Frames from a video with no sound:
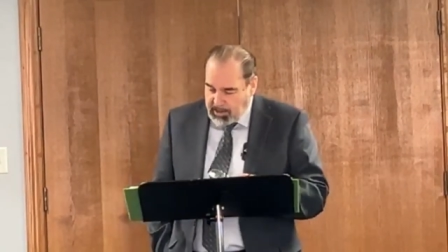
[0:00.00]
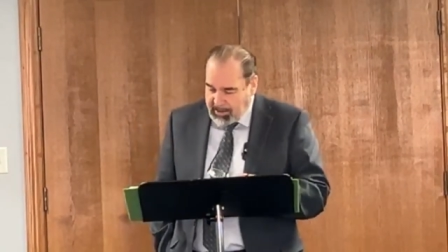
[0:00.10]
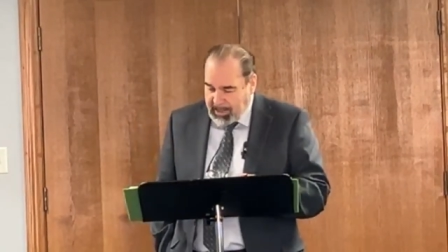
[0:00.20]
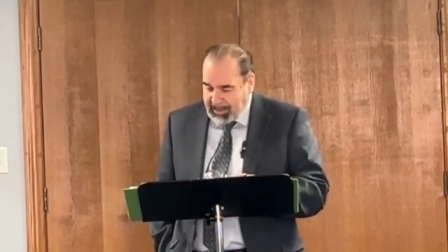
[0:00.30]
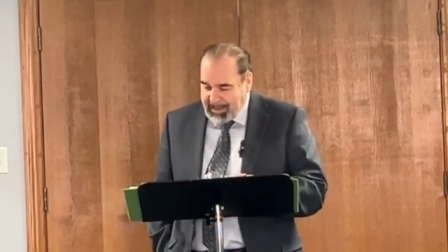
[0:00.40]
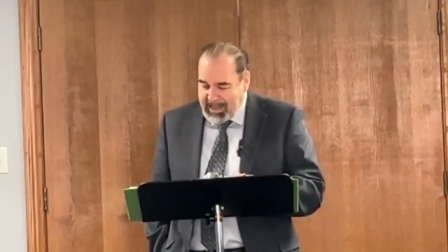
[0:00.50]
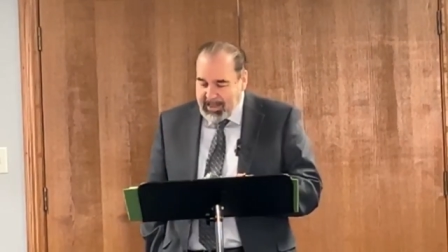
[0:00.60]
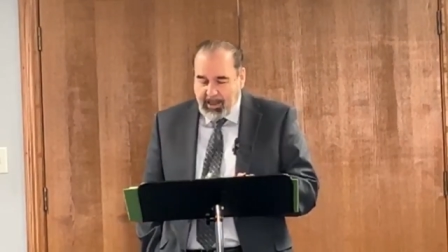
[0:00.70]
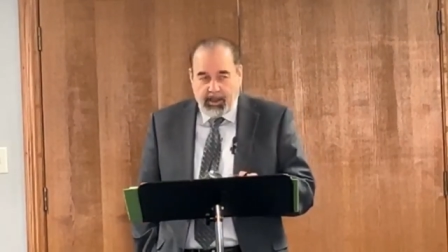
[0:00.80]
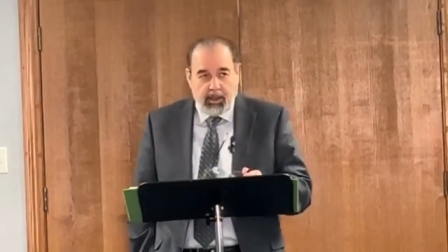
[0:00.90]
It's
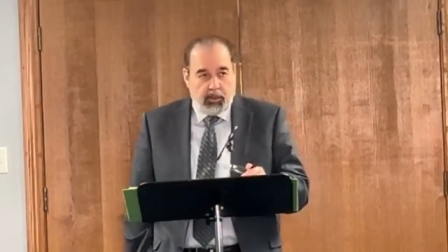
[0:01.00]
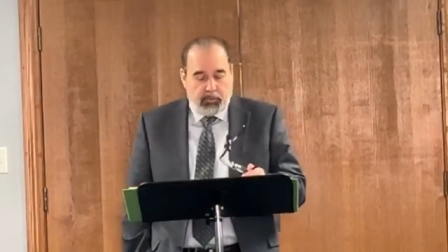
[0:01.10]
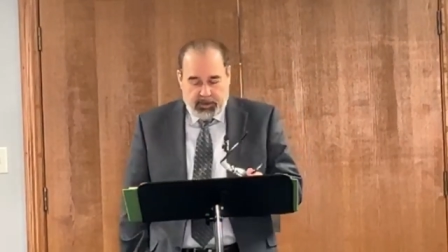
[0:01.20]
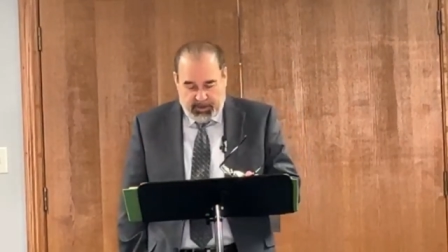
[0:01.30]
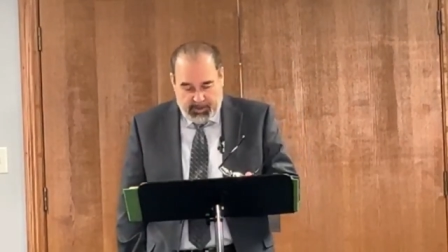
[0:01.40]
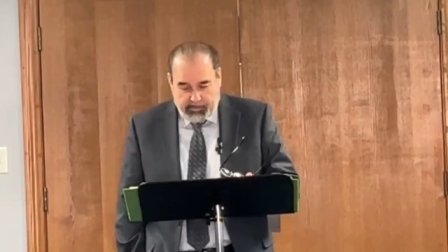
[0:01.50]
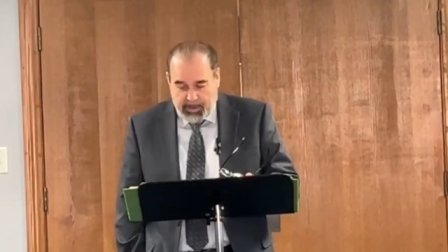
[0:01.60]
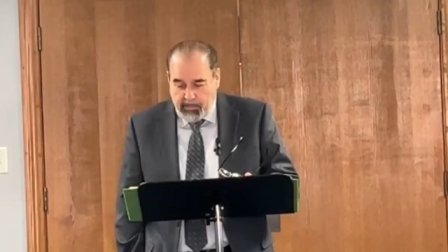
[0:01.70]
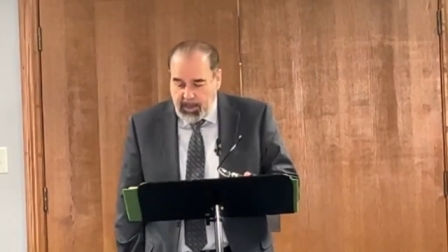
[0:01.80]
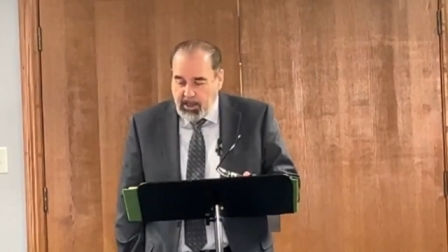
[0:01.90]
technia, which
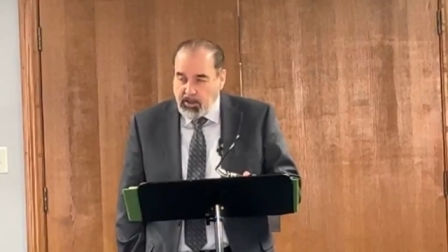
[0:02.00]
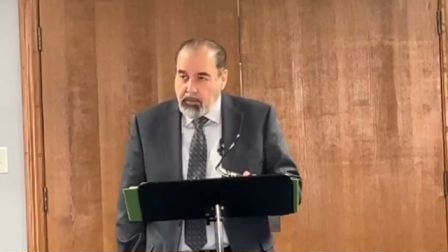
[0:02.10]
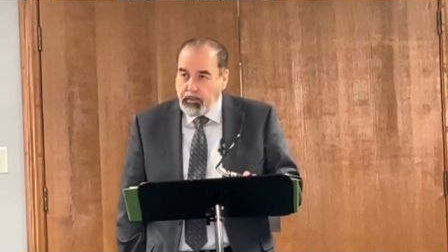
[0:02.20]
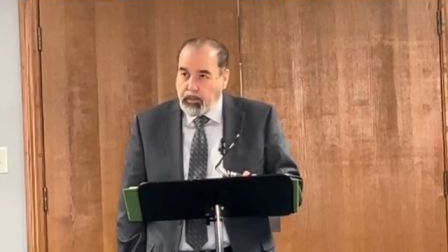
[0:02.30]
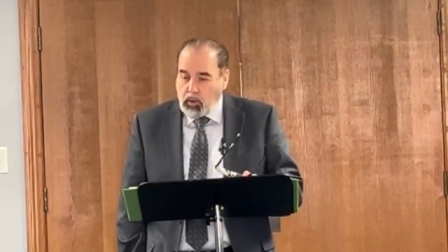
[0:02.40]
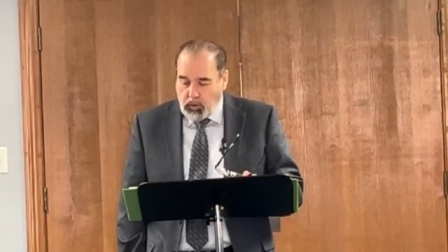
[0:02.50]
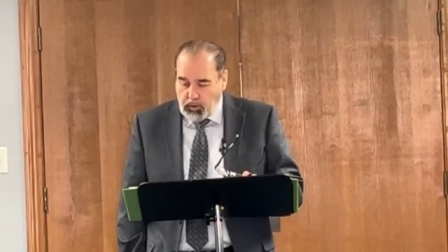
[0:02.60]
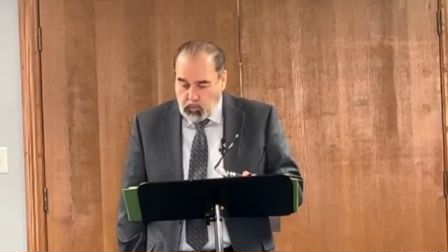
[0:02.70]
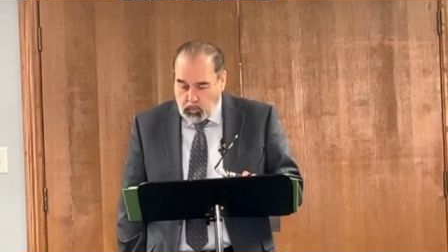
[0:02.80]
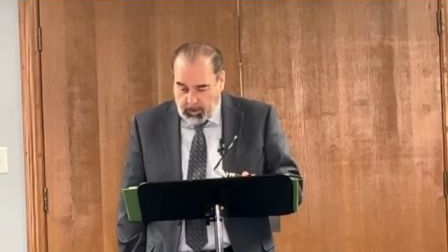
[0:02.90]
simply means
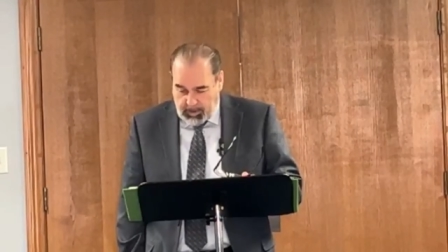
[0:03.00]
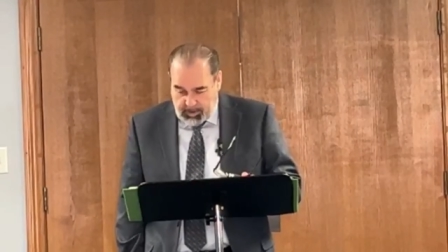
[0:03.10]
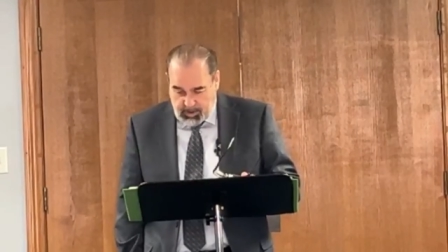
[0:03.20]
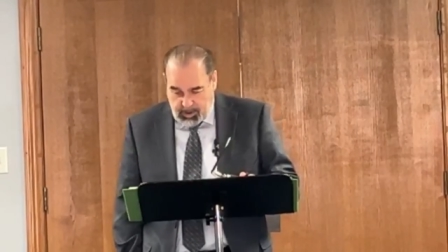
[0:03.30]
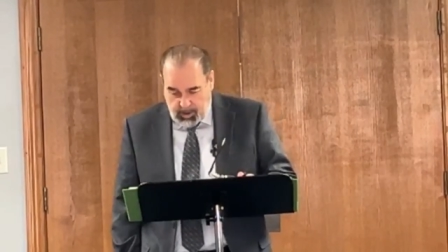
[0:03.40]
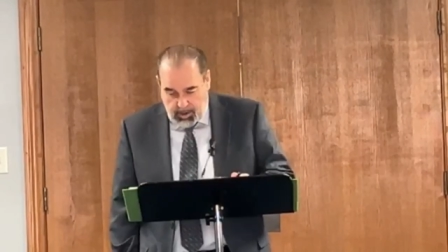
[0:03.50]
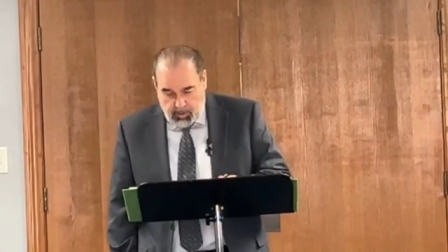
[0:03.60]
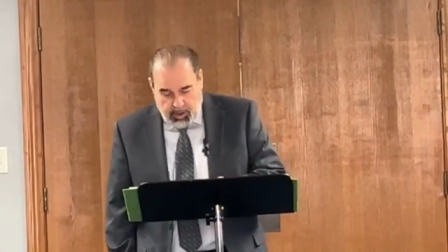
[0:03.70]
born ones,